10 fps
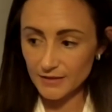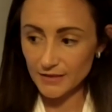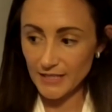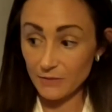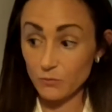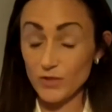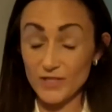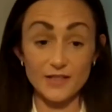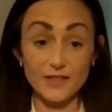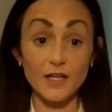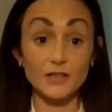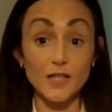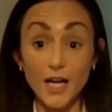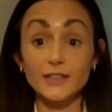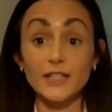it was a
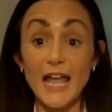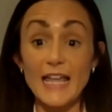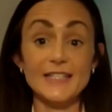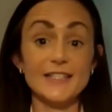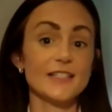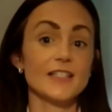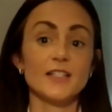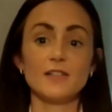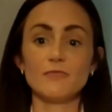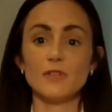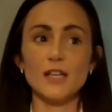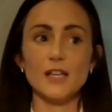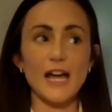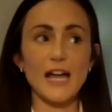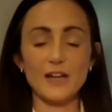lot. And
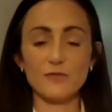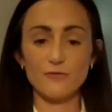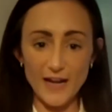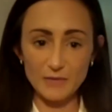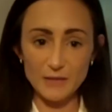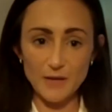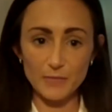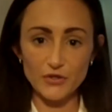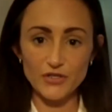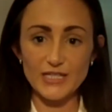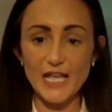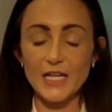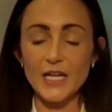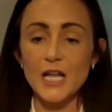I had family members that